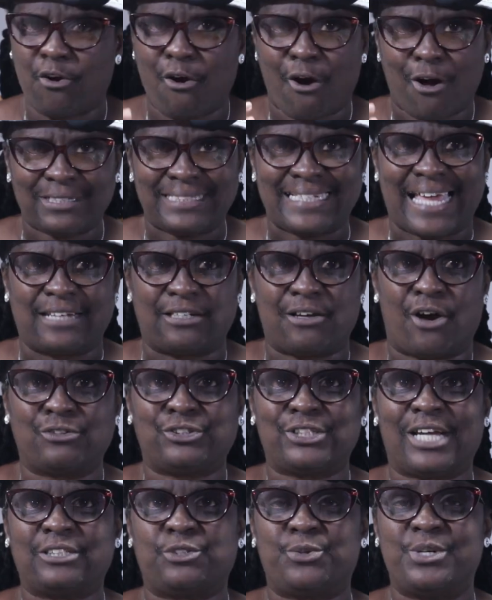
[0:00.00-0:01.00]
God that
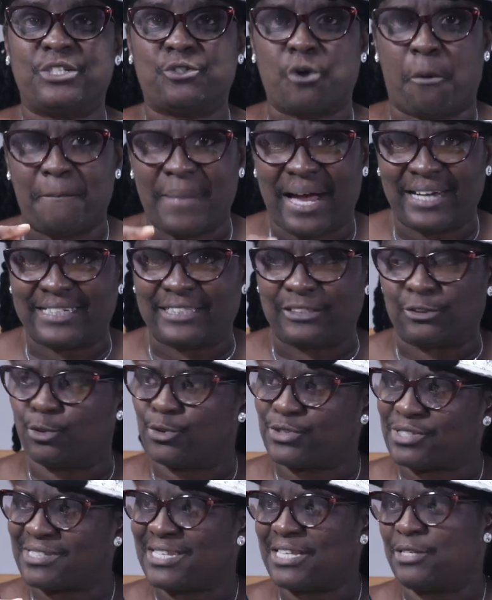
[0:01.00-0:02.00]
ushered you into marriage
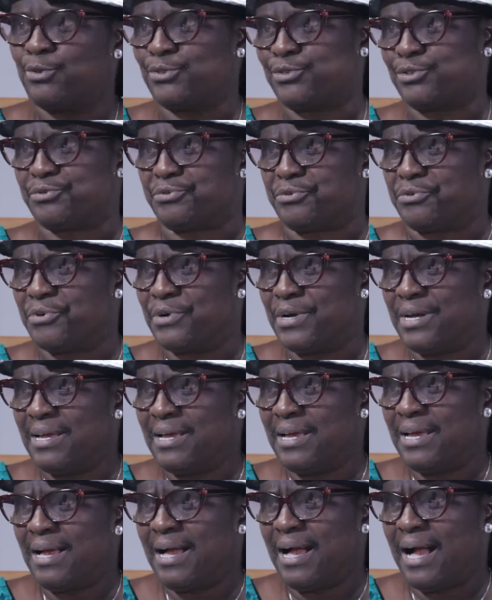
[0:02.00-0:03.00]
to see you through.
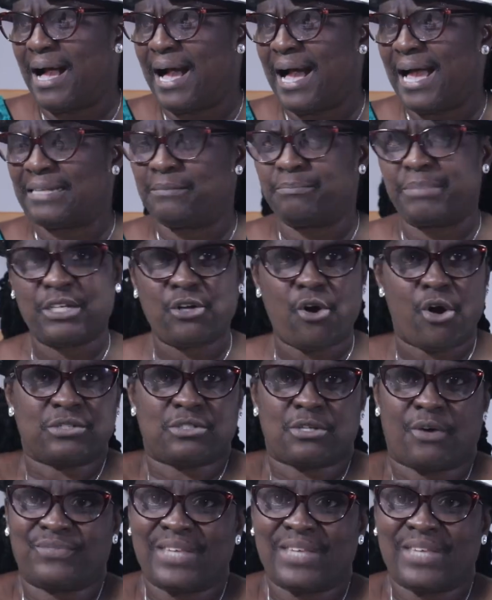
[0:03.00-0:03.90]
And because